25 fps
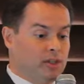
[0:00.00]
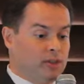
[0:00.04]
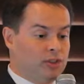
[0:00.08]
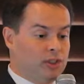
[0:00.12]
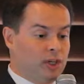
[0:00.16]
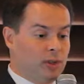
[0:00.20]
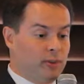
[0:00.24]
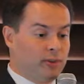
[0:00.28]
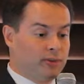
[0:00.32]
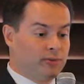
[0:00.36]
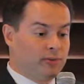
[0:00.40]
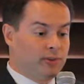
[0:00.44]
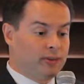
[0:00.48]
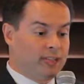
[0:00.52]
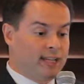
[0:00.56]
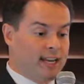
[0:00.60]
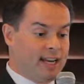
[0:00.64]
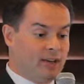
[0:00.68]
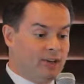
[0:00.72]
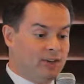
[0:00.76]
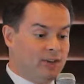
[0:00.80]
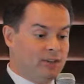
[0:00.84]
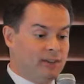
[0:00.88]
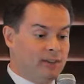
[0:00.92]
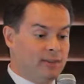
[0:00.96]
So with
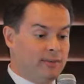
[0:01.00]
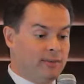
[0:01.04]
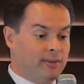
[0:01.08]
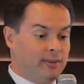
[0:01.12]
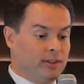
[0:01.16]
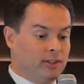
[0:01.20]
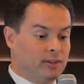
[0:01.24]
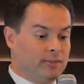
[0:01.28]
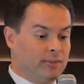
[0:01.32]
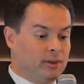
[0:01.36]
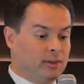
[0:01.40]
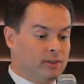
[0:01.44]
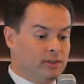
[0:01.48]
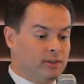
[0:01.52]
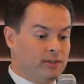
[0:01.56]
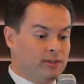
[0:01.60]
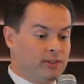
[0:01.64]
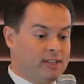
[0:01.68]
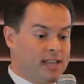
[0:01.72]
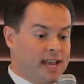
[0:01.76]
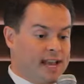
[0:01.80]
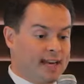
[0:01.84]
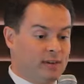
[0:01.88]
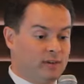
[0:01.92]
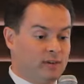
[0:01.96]
rotation, this bursal
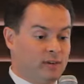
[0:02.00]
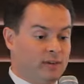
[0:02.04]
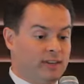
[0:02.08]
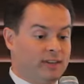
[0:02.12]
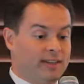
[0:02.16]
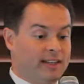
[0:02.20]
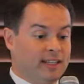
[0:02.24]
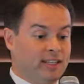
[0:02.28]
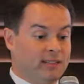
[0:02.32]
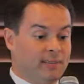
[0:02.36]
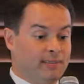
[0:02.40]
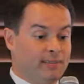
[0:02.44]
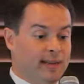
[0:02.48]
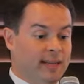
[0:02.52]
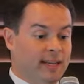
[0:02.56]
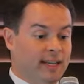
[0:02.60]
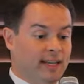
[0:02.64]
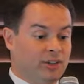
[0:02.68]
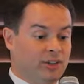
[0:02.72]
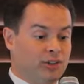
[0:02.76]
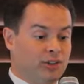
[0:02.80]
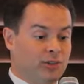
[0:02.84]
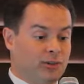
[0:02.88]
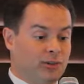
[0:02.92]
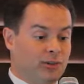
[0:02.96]
sac sort of gets
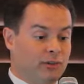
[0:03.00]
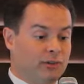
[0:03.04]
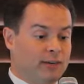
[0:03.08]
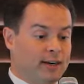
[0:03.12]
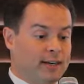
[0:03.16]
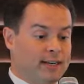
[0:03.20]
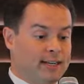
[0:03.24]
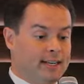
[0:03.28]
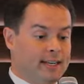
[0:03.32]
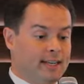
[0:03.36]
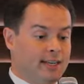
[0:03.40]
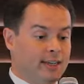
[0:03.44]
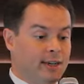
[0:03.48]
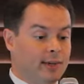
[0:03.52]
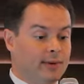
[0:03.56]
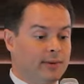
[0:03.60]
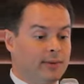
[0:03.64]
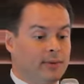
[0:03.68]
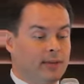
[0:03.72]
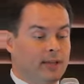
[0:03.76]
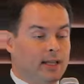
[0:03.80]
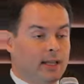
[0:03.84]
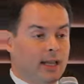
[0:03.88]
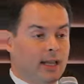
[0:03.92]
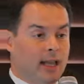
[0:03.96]
pinched right here.
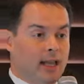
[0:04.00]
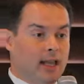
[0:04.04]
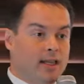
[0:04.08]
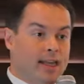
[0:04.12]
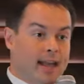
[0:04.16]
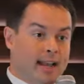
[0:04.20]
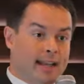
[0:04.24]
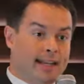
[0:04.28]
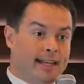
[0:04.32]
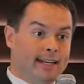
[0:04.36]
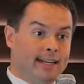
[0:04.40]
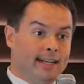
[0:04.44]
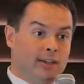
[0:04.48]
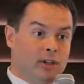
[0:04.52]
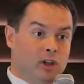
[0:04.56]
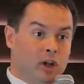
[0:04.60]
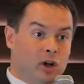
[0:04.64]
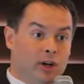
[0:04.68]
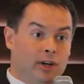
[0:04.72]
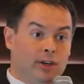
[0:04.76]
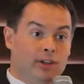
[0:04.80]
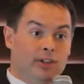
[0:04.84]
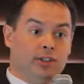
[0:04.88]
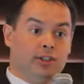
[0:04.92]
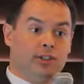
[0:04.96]
And that can
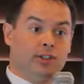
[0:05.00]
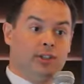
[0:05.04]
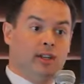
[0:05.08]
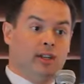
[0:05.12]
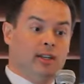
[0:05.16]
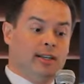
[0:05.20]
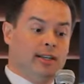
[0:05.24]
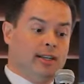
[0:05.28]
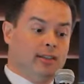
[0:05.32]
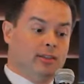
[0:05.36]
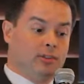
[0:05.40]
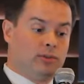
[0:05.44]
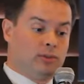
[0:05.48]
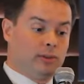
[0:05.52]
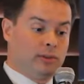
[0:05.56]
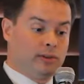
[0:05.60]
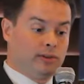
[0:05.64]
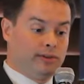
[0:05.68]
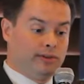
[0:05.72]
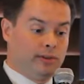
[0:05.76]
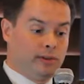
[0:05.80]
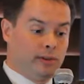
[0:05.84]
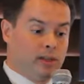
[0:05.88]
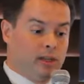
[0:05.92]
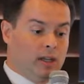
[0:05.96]
enlarge, and you can get sort
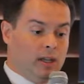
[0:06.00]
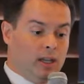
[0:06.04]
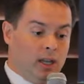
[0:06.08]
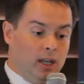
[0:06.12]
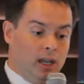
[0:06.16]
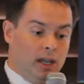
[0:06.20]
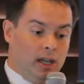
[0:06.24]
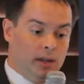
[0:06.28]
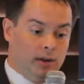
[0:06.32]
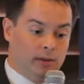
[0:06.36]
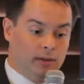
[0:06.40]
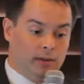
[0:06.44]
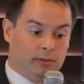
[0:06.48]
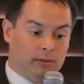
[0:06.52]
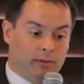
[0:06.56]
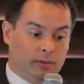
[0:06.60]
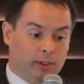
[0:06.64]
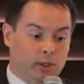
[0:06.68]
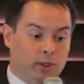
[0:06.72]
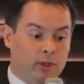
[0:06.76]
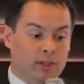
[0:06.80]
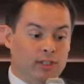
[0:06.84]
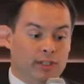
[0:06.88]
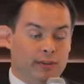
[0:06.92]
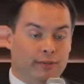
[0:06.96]
of
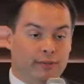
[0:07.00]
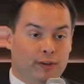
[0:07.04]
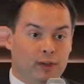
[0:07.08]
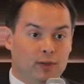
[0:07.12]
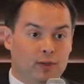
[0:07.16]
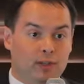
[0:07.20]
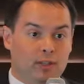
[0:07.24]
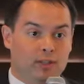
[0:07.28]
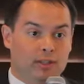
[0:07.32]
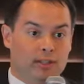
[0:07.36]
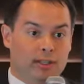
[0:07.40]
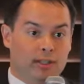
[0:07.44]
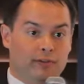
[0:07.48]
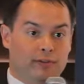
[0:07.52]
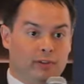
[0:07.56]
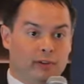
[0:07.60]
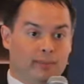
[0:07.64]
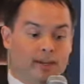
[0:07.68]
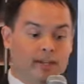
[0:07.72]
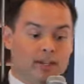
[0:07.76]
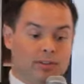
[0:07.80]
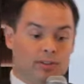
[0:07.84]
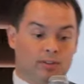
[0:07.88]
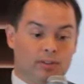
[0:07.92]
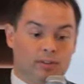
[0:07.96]
recurrent effusions and
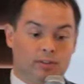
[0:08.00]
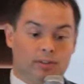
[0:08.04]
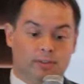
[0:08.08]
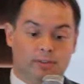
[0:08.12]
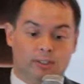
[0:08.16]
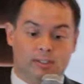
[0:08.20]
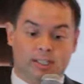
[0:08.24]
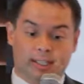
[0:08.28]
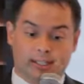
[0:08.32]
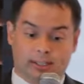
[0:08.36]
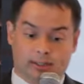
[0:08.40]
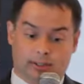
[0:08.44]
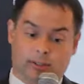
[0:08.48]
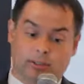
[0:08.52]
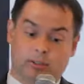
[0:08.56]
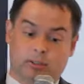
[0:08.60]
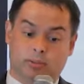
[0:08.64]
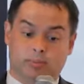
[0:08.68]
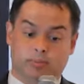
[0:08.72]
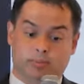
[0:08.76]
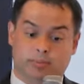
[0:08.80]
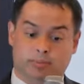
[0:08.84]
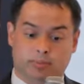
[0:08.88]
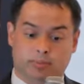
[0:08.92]
formations of cysts.